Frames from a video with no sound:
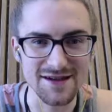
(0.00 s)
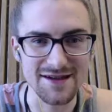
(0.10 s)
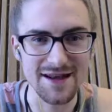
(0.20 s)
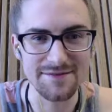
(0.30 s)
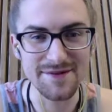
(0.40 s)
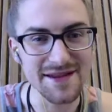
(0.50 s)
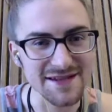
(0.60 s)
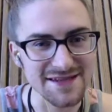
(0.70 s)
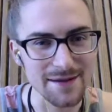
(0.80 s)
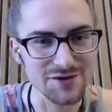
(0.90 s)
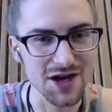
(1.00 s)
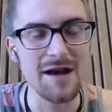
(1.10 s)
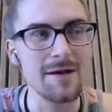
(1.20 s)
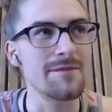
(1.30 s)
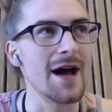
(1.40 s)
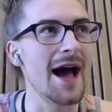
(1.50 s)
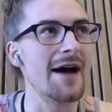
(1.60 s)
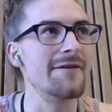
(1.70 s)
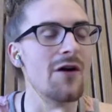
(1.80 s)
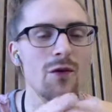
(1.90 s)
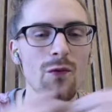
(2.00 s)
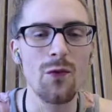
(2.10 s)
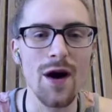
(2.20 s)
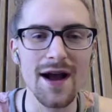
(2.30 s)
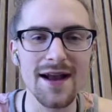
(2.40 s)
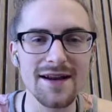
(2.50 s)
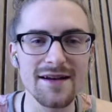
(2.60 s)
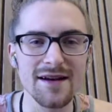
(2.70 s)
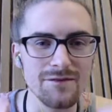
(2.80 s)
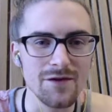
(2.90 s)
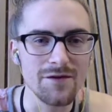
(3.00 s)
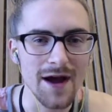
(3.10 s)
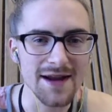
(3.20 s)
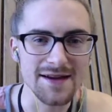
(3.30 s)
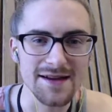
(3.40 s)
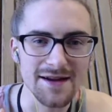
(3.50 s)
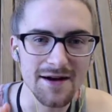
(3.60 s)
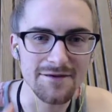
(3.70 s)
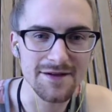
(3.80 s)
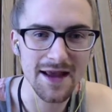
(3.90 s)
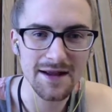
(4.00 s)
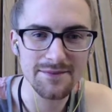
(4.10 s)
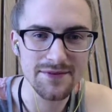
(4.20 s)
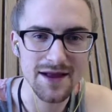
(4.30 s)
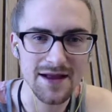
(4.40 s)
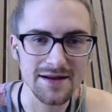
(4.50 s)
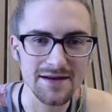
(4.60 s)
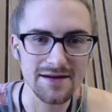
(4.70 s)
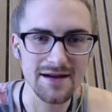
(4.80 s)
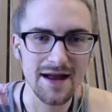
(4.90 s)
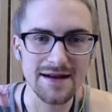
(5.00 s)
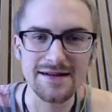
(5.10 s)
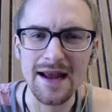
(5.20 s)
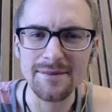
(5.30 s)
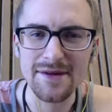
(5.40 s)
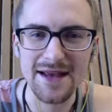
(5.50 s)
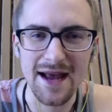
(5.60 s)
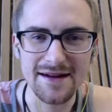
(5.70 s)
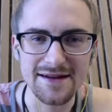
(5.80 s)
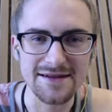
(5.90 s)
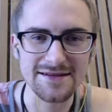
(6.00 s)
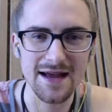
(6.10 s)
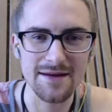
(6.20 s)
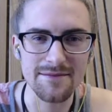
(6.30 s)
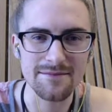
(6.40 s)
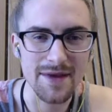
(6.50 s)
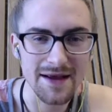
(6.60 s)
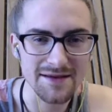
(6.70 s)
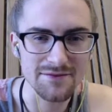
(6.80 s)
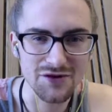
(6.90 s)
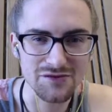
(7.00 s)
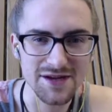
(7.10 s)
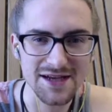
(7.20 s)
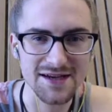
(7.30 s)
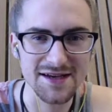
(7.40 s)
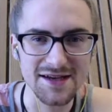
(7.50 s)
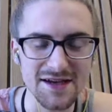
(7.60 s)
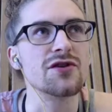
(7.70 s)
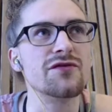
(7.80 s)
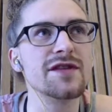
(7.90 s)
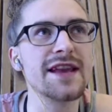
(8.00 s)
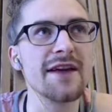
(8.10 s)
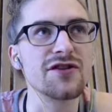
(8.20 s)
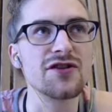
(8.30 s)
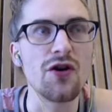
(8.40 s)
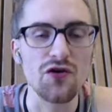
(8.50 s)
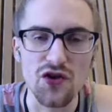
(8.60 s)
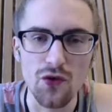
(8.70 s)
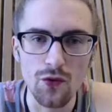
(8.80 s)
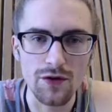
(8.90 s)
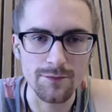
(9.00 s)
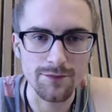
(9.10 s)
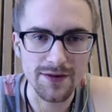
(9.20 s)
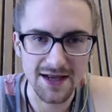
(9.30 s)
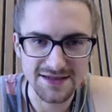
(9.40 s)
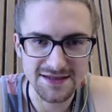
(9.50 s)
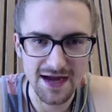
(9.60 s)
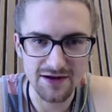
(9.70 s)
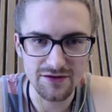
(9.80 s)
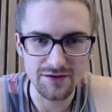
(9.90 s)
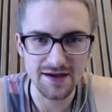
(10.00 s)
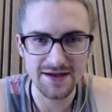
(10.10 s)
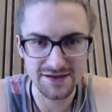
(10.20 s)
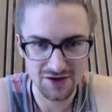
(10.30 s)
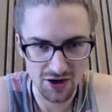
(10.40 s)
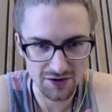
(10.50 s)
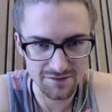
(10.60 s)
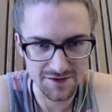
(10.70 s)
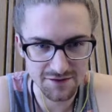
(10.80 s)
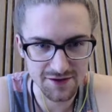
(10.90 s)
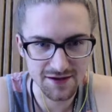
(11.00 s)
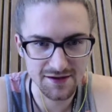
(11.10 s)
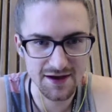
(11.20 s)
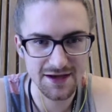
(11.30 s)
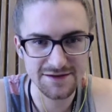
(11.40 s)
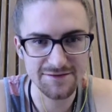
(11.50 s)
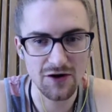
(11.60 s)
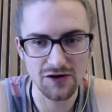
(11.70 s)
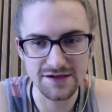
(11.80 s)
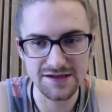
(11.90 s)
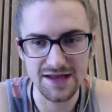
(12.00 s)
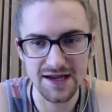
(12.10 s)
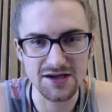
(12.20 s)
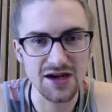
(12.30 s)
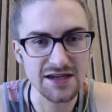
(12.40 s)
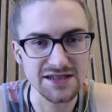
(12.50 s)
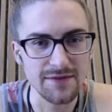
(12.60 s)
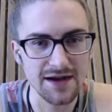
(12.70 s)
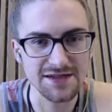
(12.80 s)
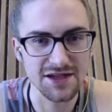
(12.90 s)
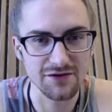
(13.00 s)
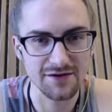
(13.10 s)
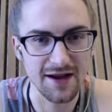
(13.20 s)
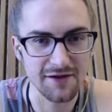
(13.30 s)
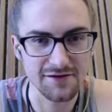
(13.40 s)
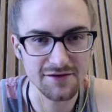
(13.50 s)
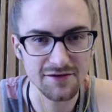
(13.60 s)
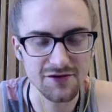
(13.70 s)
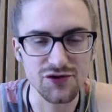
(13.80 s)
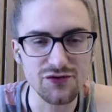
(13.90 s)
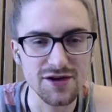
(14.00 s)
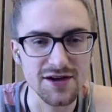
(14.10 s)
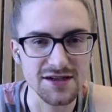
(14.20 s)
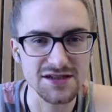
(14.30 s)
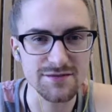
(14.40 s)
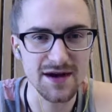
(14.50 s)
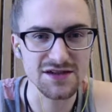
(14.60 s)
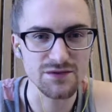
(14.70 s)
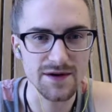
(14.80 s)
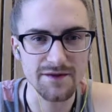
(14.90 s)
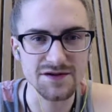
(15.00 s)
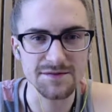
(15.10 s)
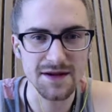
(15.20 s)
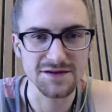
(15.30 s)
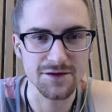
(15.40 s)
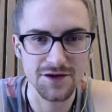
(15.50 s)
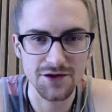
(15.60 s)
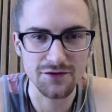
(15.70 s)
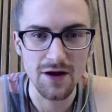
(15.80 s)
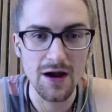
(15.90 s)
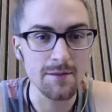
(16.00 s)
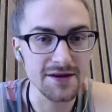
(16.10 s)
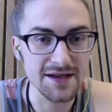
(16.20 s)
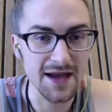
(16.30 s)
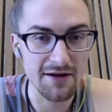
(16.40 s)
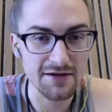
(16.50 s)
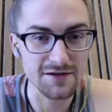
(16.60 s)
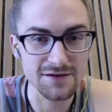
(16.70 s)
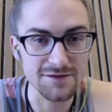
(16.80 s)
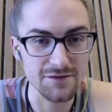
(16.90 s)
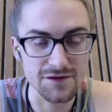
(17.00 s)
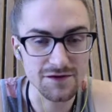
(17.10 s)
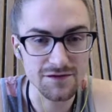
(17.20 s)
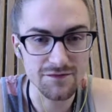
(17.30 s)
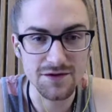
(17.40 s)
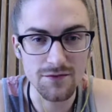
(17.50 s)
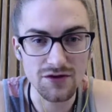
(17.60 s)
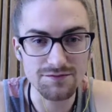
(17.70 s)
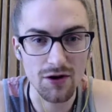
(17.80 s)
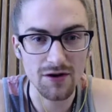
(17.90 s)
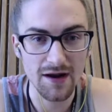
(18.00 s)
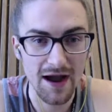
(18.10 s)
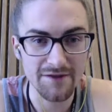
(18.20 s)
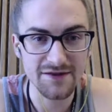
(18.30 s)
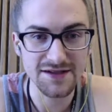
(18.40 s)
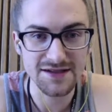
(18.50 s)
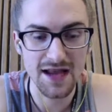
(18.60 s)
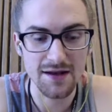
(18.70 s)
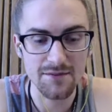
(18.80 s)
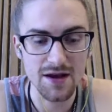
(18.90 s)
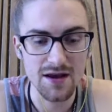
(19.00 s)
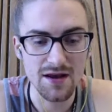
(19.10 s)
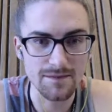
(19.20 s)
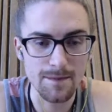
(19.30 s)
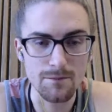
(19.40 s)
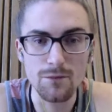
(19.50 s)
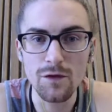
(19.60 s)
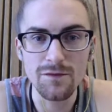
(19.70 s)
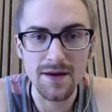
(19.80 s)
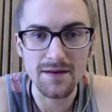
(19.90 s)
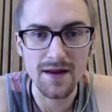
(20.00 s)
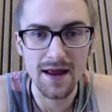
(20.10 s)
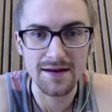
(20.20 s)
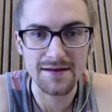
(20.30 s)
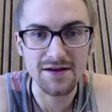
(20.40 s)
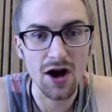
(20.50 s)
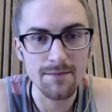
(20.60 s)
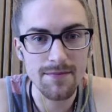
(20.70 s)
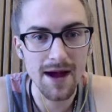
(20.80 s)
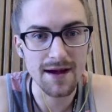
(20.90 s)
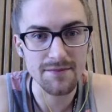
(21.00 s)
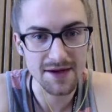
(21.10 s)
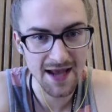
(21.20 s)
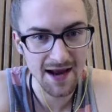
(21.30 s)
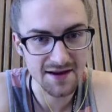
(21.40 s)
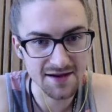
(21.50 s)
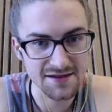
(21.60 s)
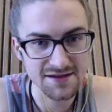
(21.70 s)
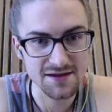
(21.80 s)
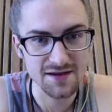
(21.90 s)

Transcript: can be in the same genre but have a wide variety of gameplay and game mechanics that make them unique. You really have to know your play style in Call of Duty as far as like customizing your character. You can customize whatever's best for you, but the characters for the most part have the same movement and combat mechanics.